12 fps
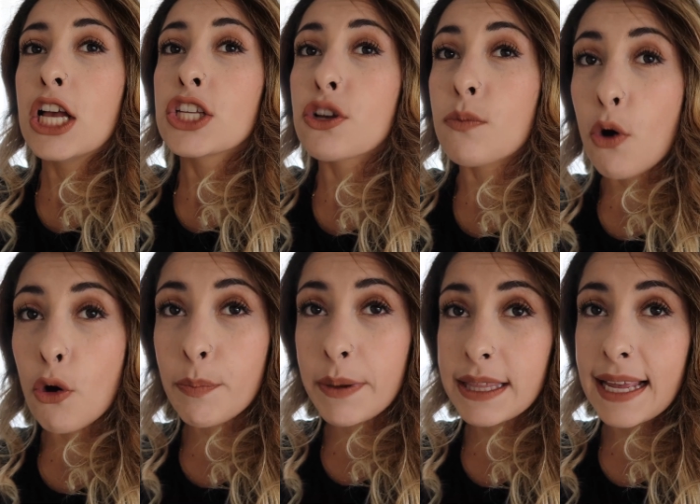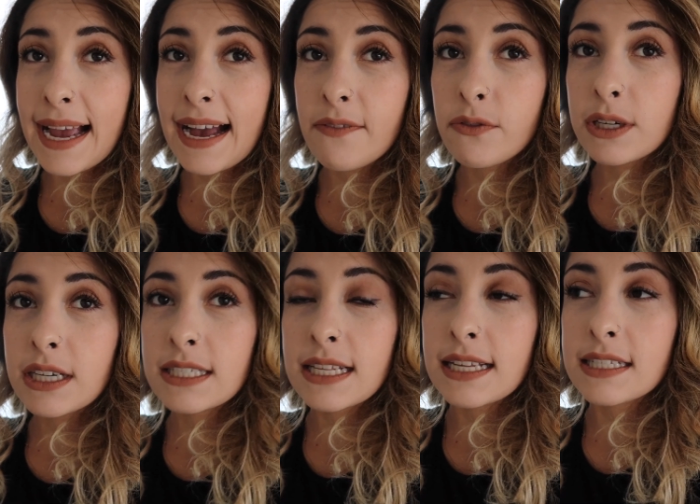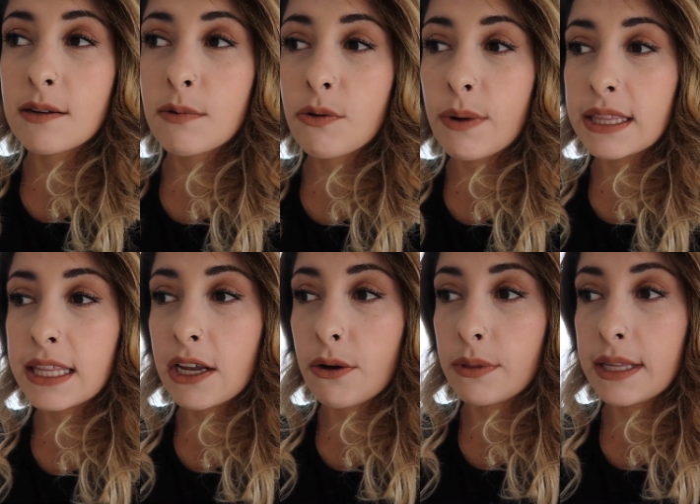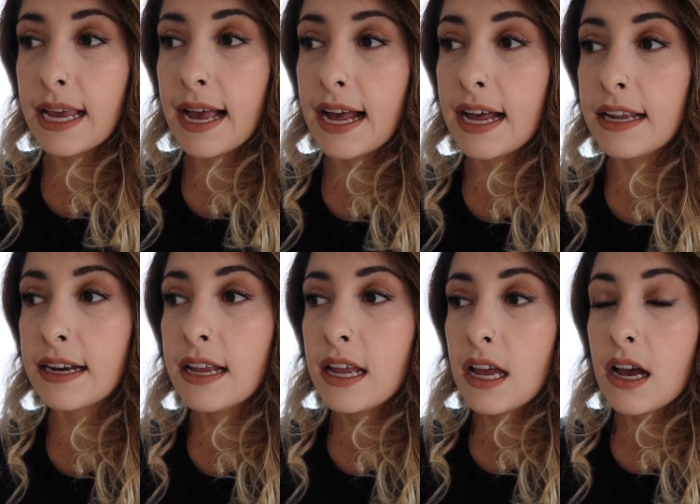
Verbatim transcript: so i'm hoping they have one because last time we went they only had